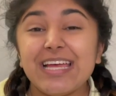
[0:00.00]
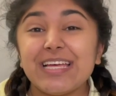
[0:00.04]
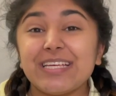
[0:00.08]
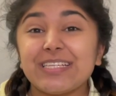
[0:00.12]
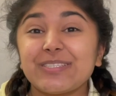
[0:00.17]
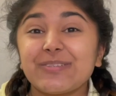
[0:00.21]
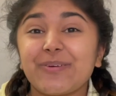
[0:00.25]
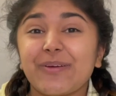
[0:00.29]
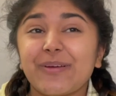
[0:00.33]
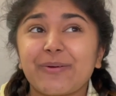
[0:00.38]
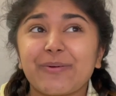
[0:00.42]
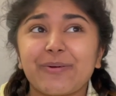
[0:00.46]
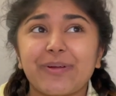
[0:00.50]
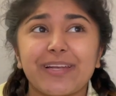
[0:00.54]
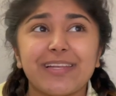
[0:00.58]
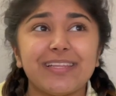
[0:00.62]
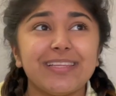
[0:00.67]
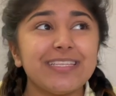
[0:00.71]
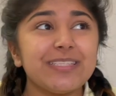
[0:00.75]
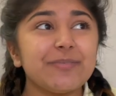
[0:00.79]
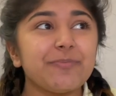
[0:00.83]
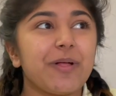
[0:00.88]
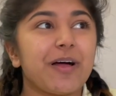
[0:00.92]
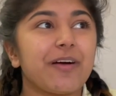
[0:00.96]
So I created
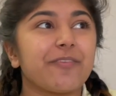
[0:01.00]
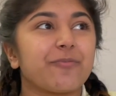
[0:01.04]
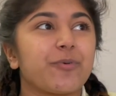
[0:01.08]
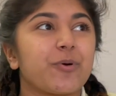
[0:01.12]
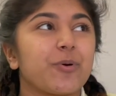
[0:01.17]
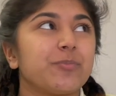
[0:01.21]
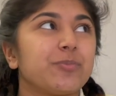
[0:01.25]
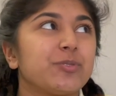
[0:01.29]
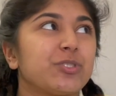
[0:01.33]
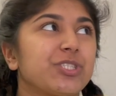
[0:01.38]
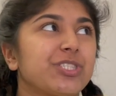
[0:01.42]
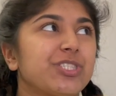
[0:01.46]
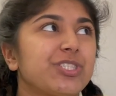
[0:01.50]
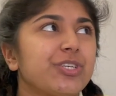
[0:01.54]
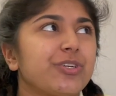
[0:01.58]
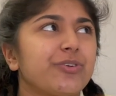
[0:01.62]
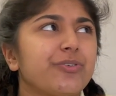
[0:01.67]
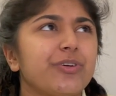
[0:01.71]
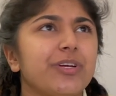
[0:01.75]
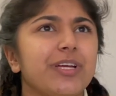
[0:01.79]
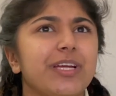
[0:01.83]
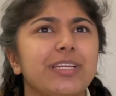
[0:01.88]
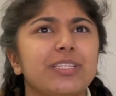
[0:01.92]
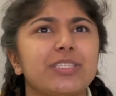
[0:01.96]
this platform just to
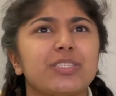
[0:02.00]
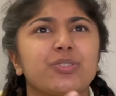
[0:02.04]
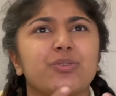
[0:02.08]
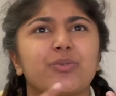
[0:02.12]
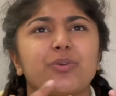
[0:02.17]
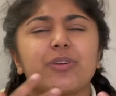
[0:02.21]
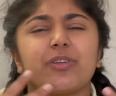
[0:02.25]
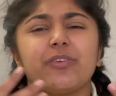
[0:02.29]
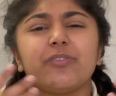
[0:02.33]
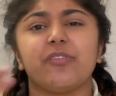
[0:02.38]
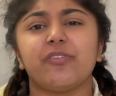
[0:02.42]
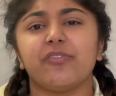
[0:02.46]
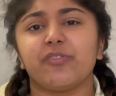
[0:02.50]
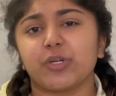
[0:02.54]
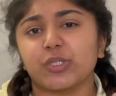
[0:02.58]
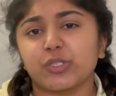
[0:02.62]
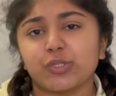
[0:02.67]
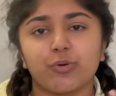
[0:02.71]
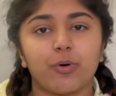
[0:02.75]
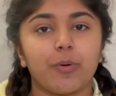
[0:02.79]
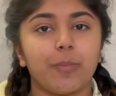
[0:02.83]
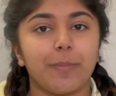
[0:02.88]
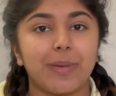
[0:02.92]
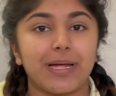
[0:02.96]
create sort of a
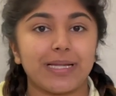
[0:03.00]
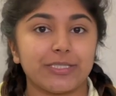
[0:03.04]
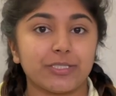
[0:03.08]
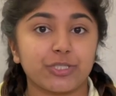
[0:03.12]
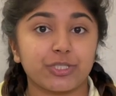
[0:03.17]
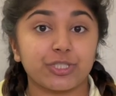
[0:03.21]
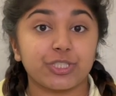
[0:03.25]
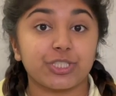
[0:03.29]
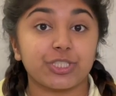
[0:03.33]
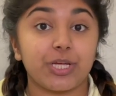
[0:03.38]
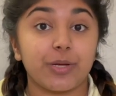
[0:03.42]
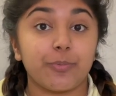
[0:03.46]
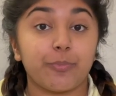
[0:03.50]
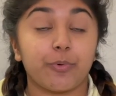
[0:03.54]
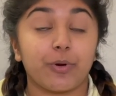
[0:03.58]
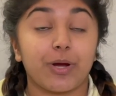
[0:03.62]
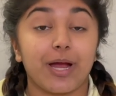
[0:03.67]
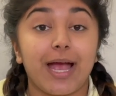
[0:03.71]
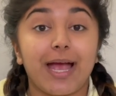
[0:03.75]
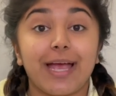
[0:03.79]
virtual mentorship where